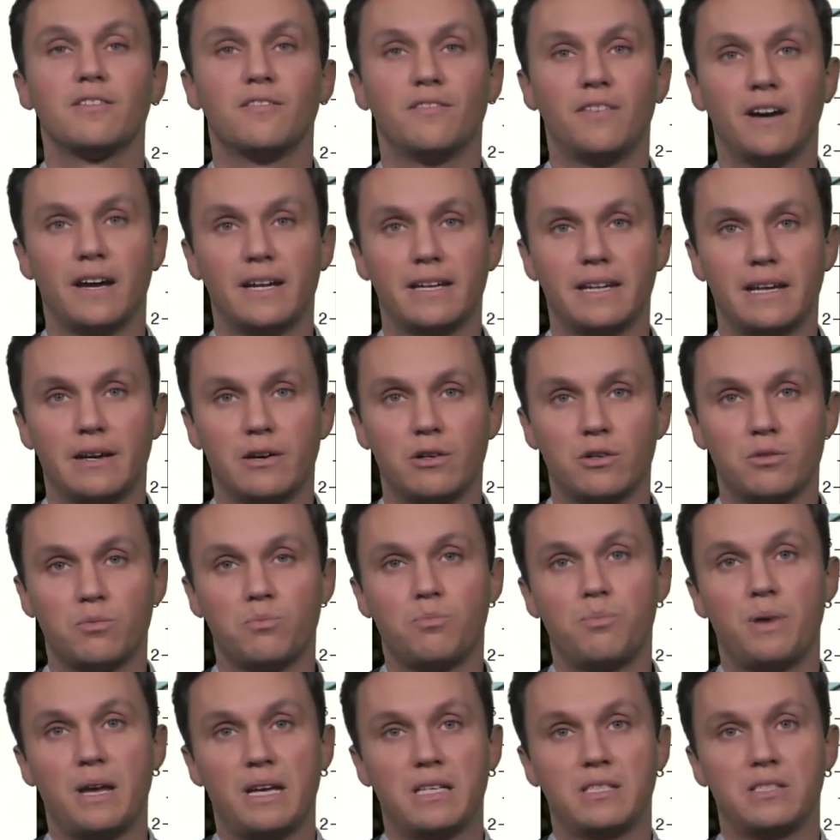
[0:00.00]
find out
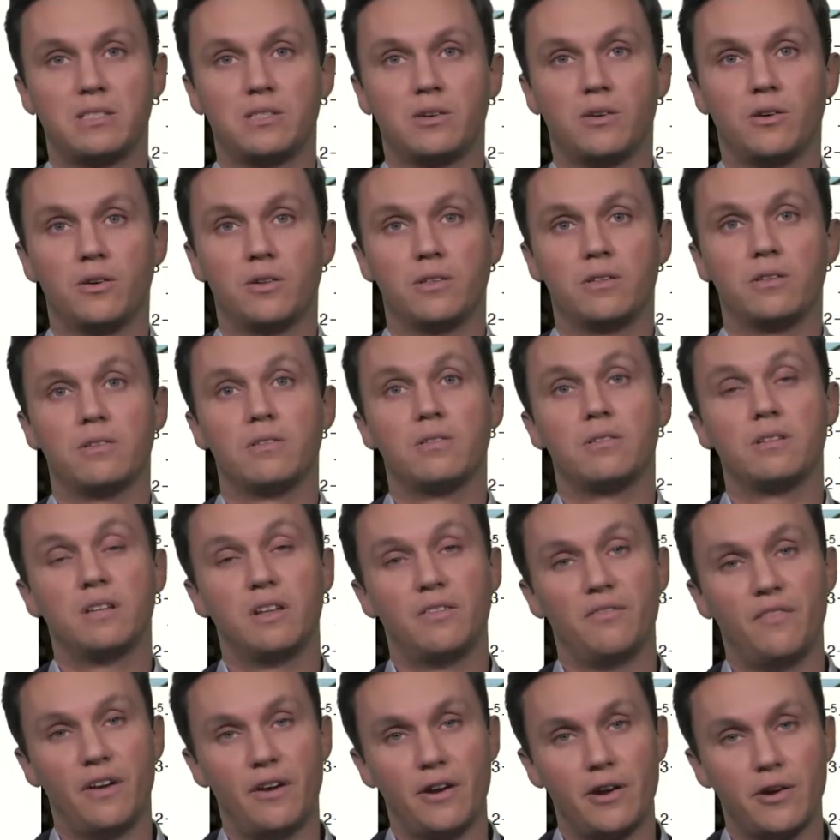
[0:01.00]
based on
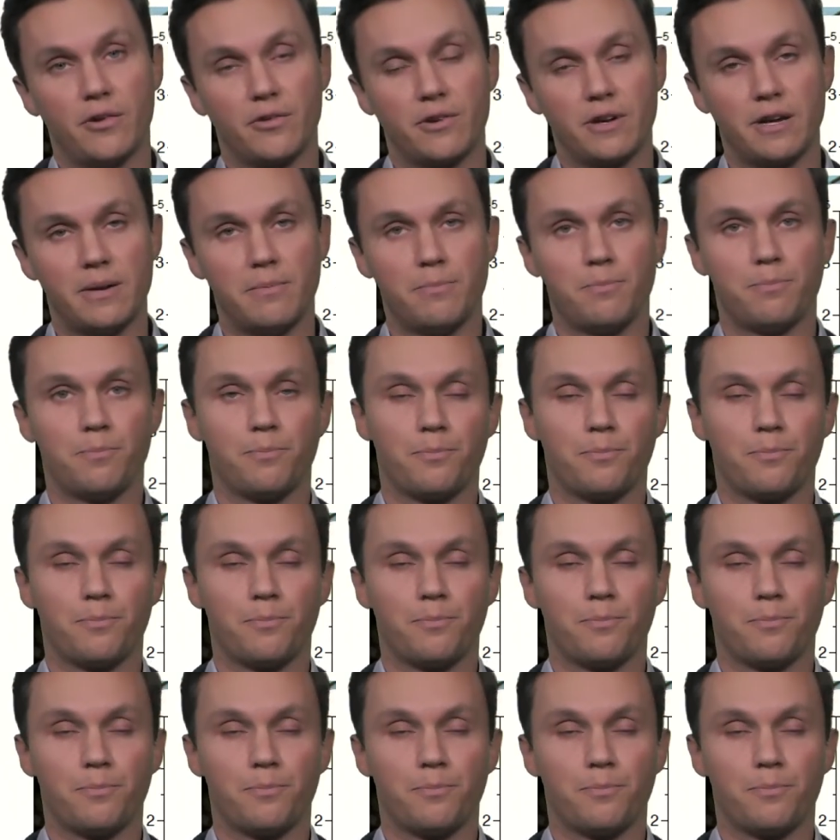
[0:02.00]
the variogram.